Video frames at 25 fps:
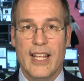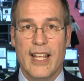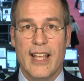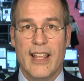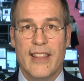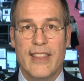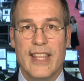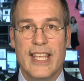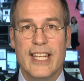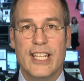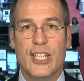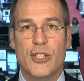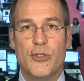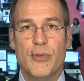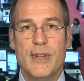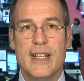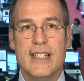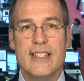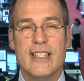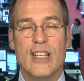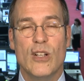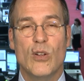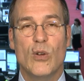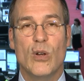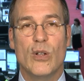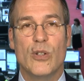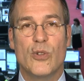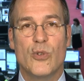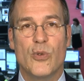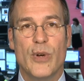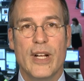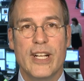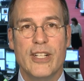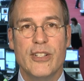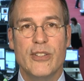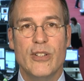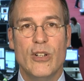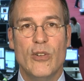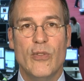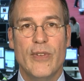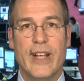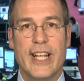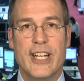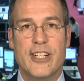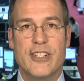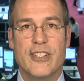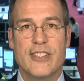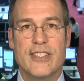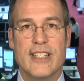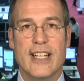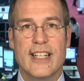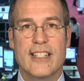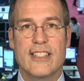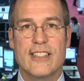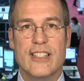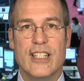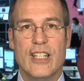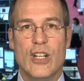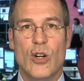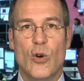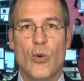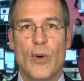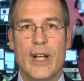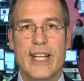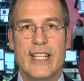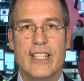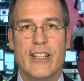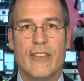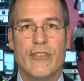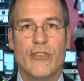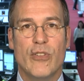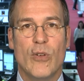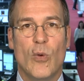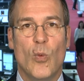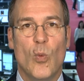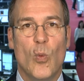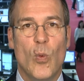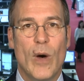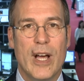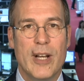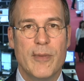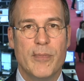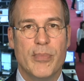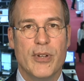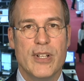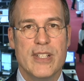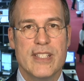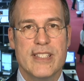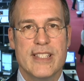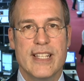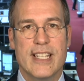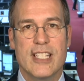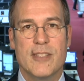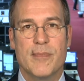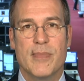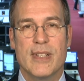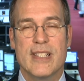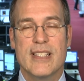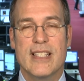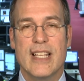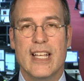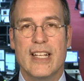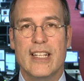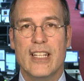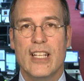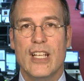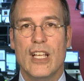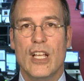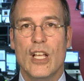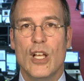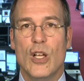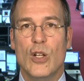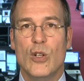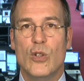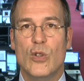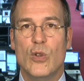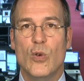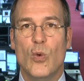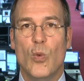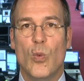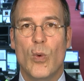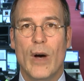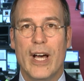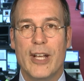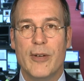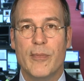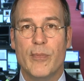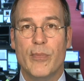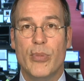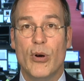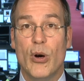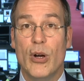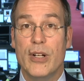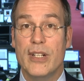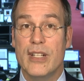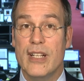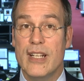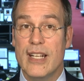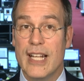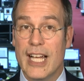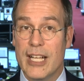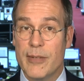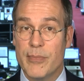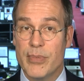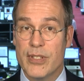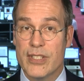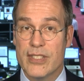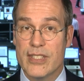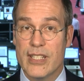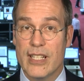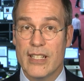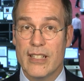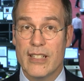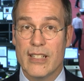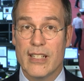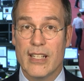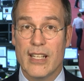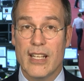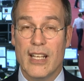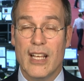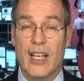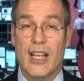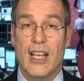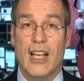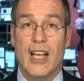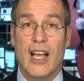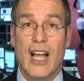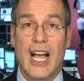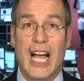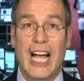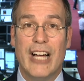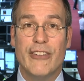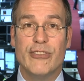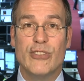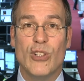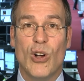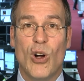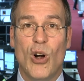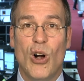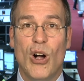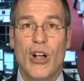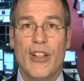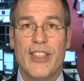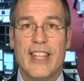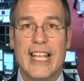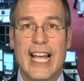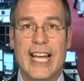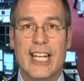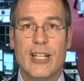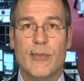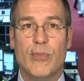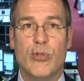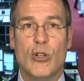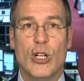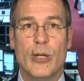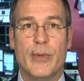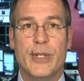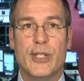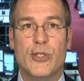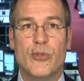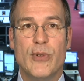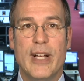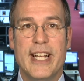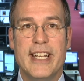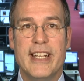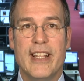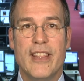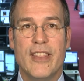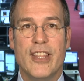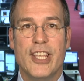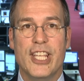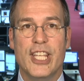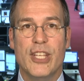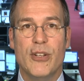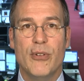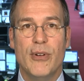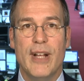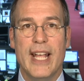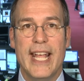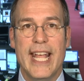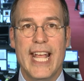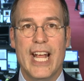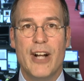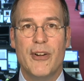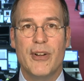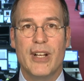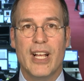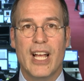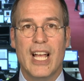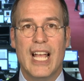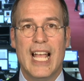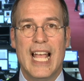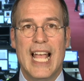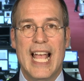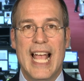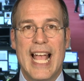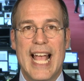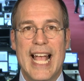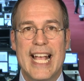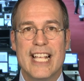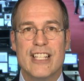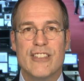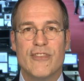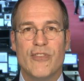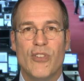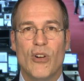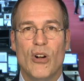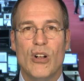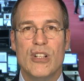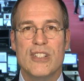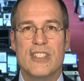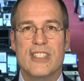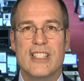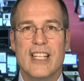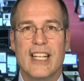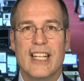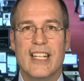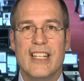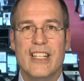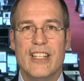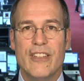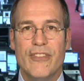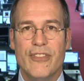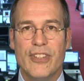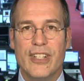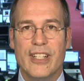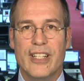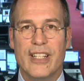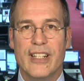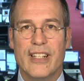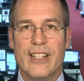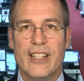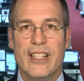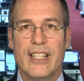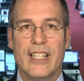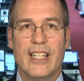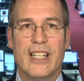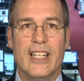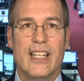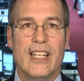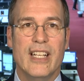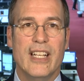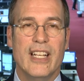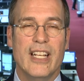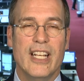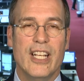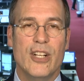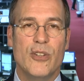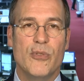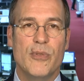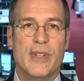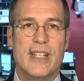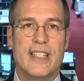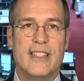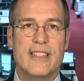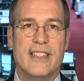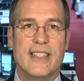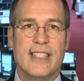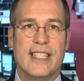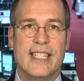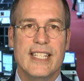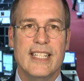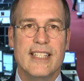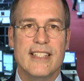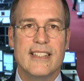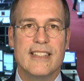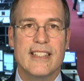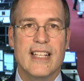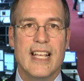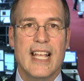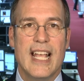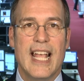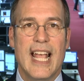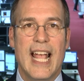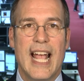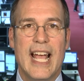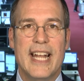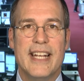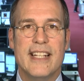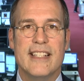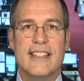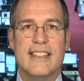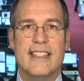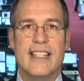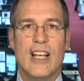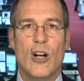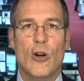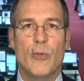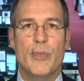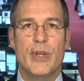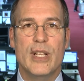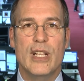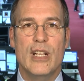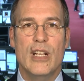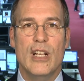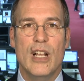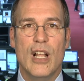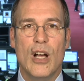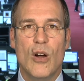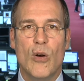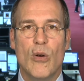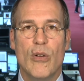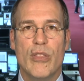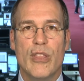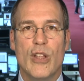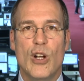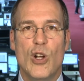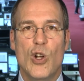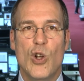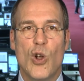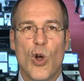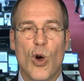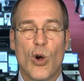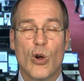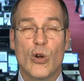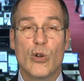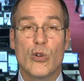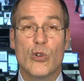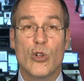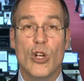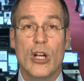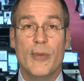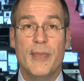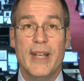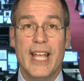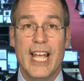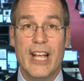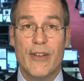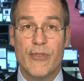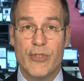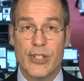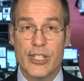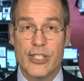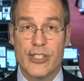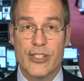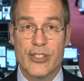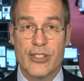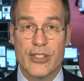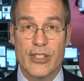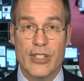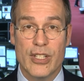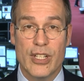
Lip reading: The increase in contractual wages accelerated from 1.6% to 1.9%. After all, the unemployment rate in the euro area has fallen significantly in recent years and is now below the long-term average.